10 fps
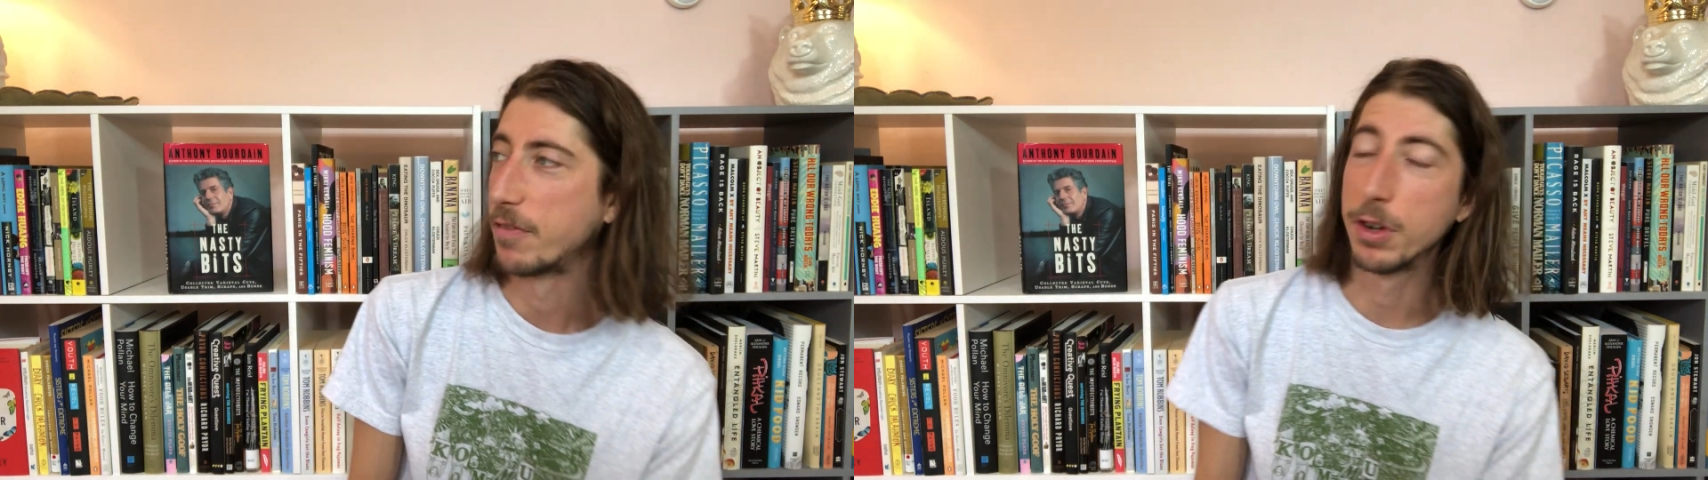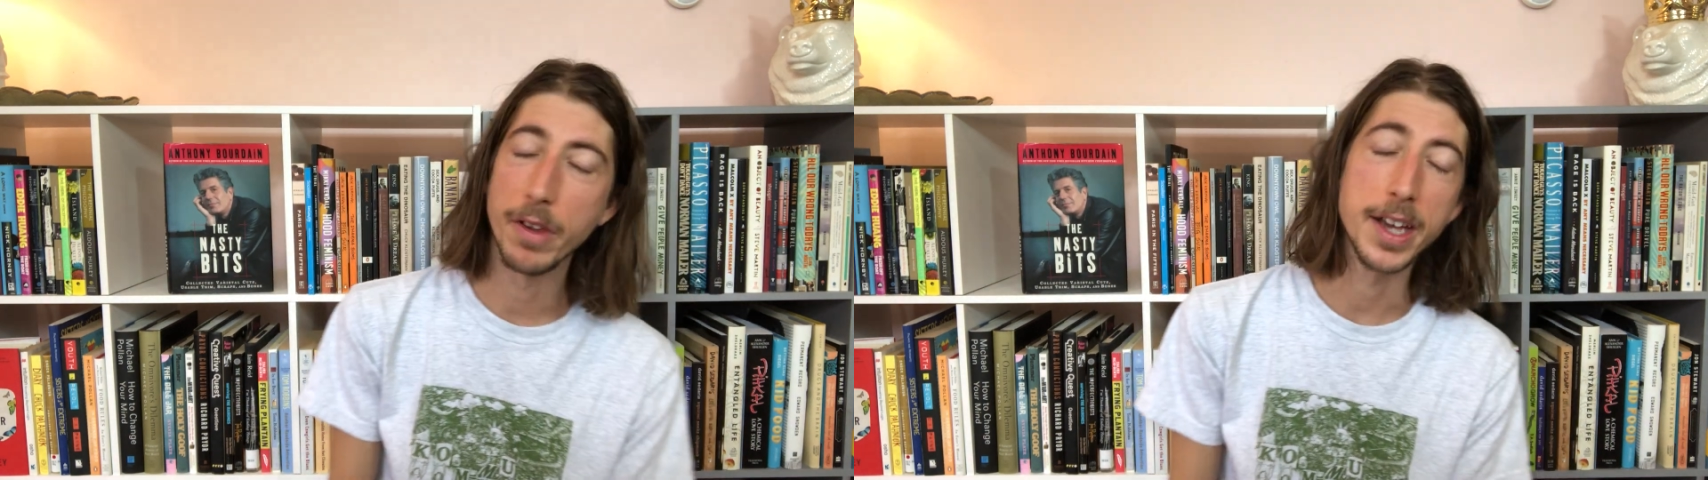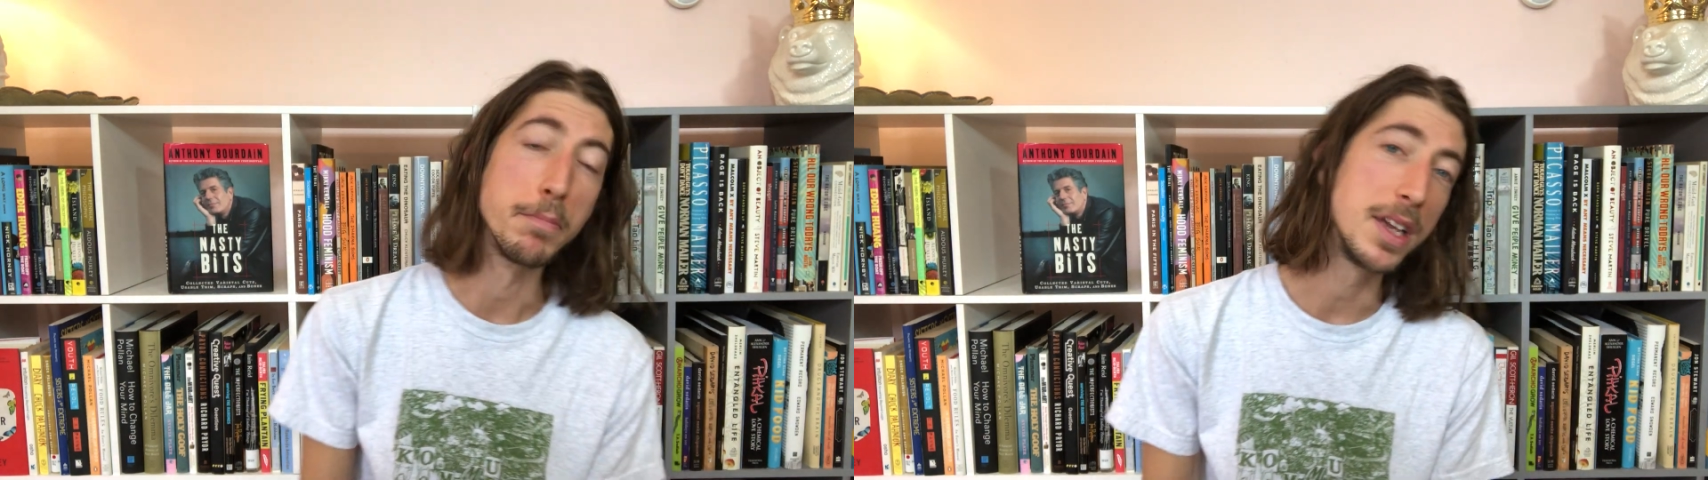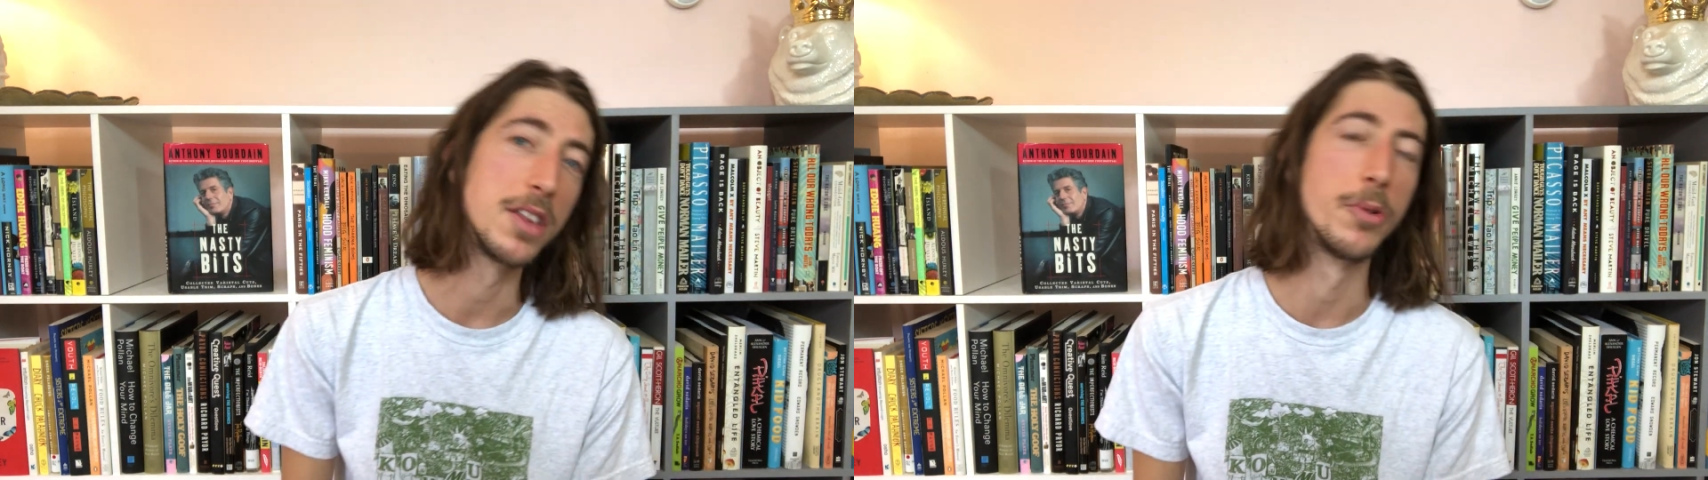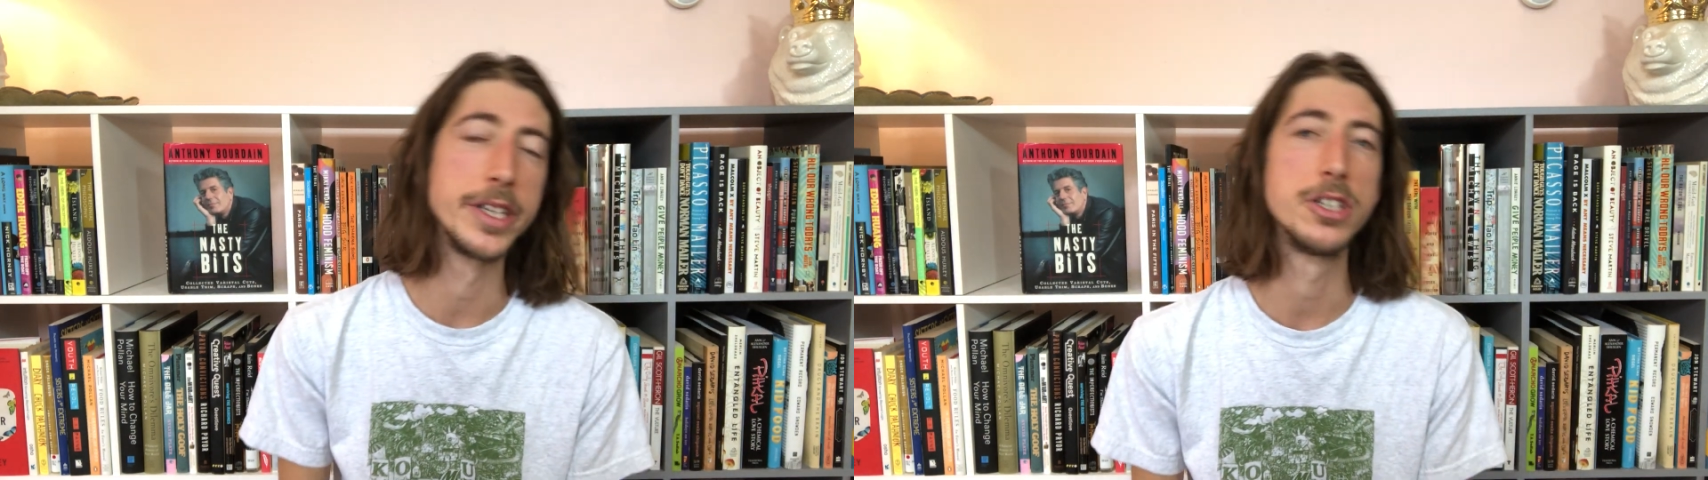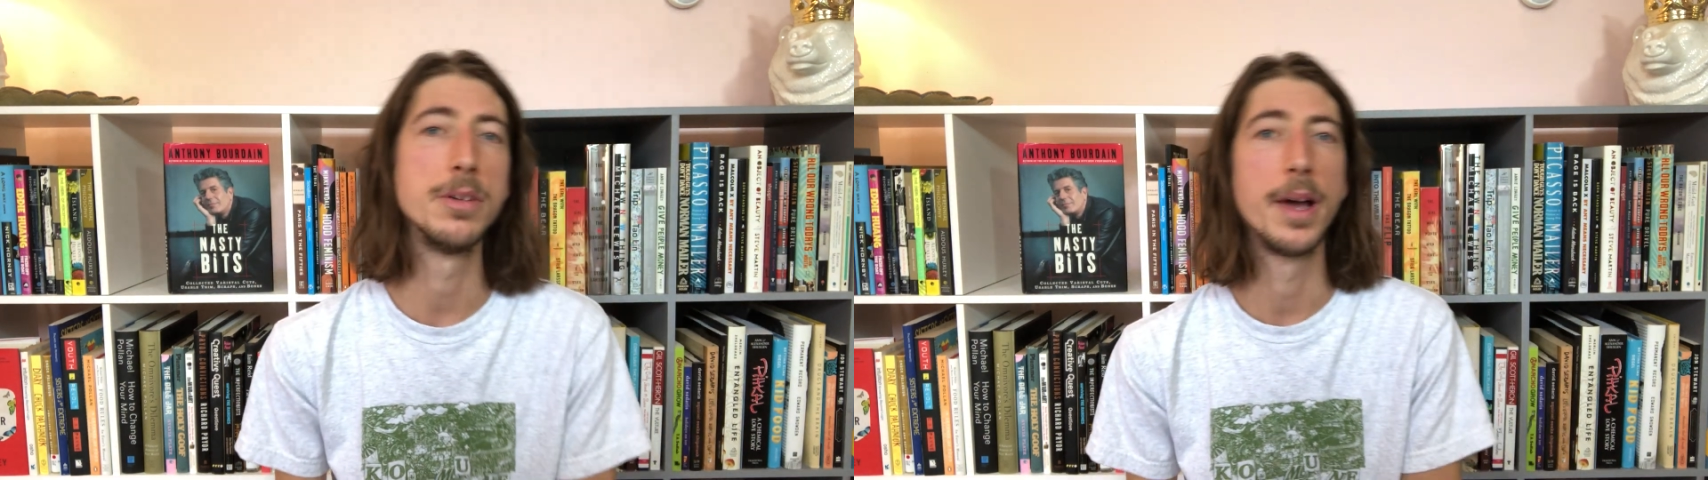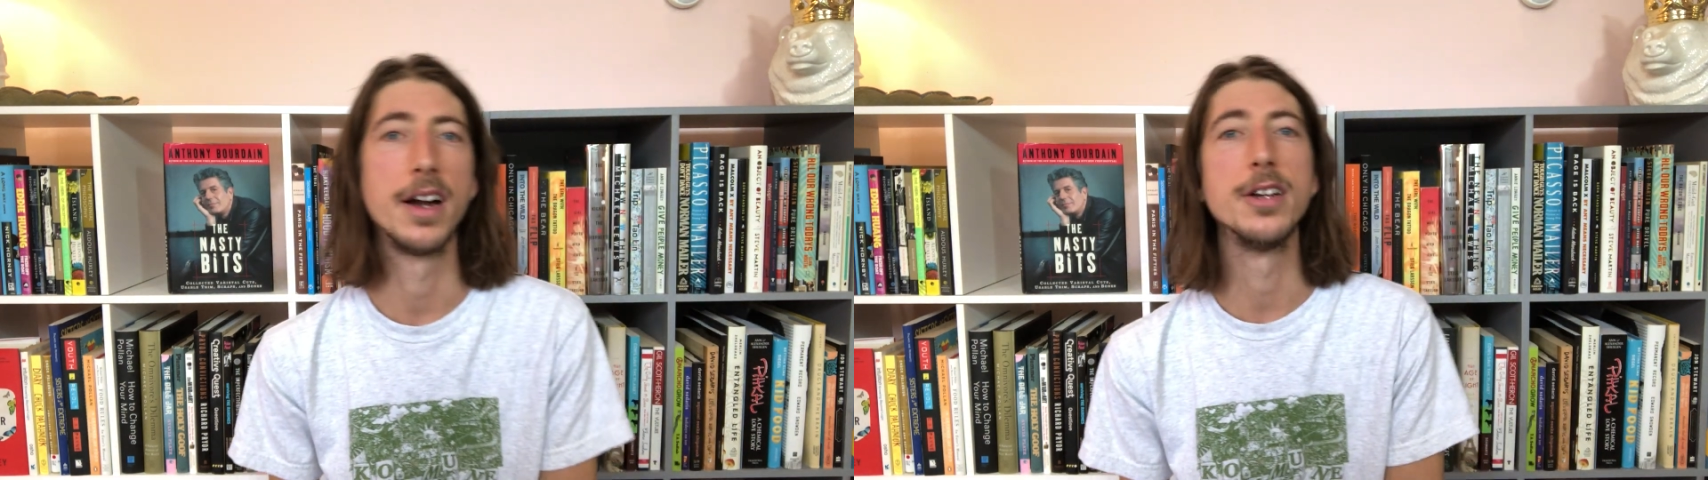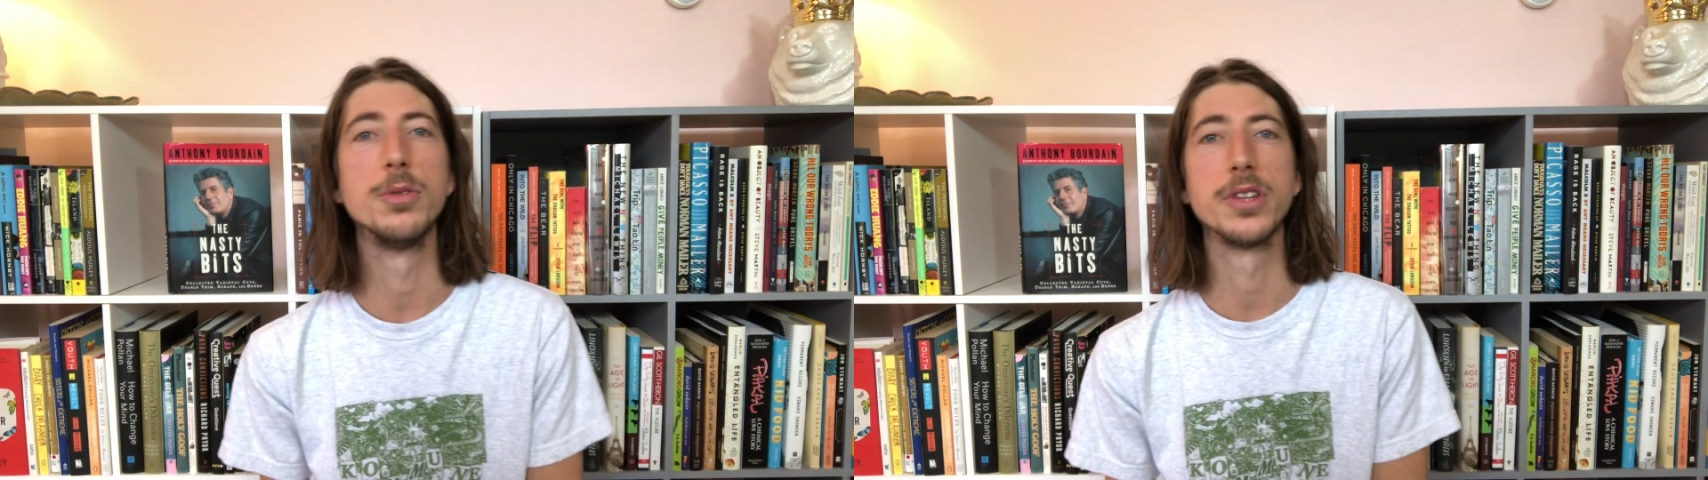if you're like me and the rest of
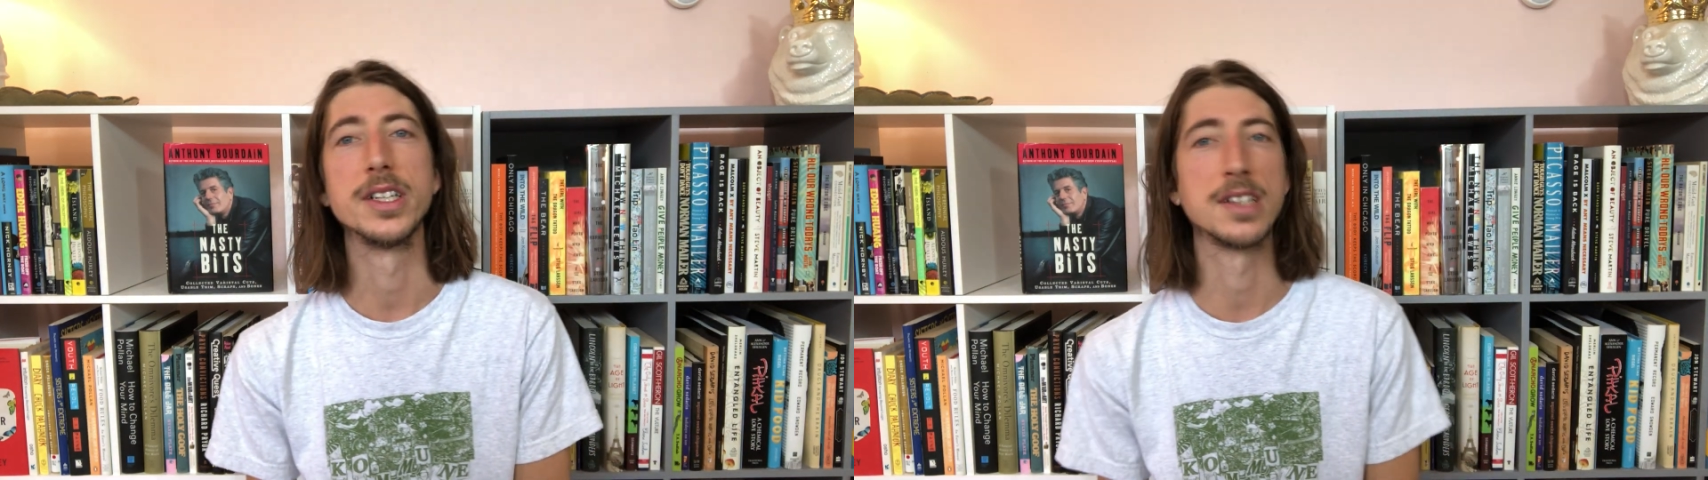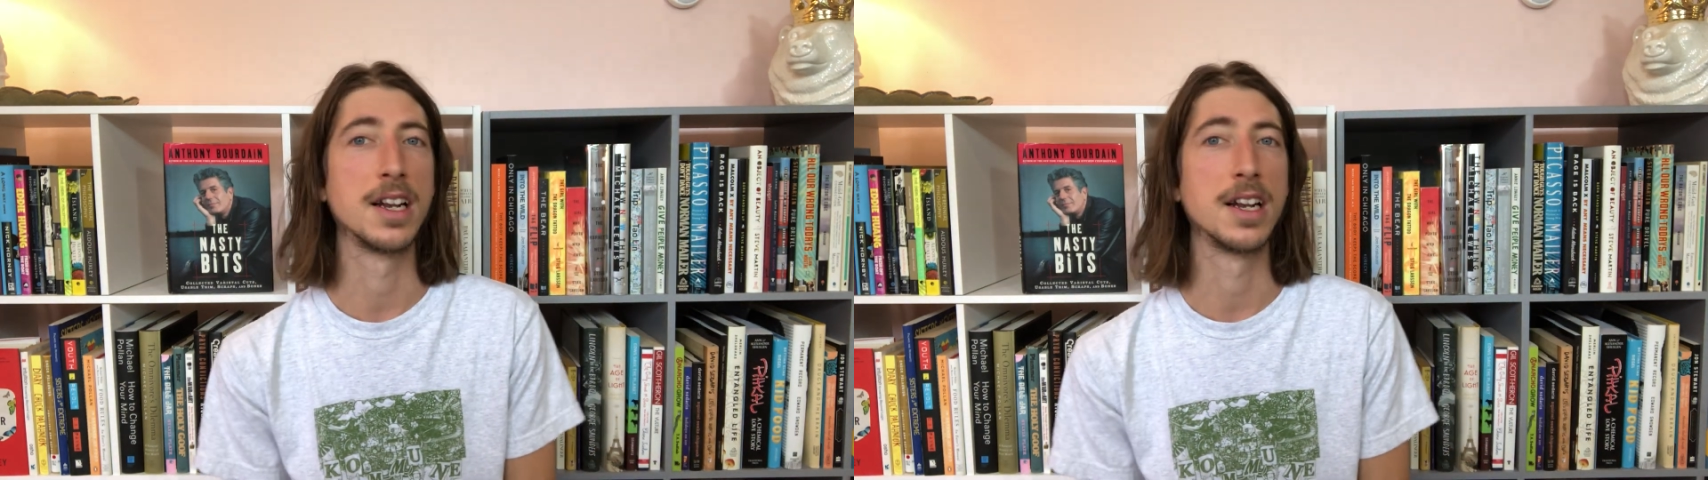humanity who thinks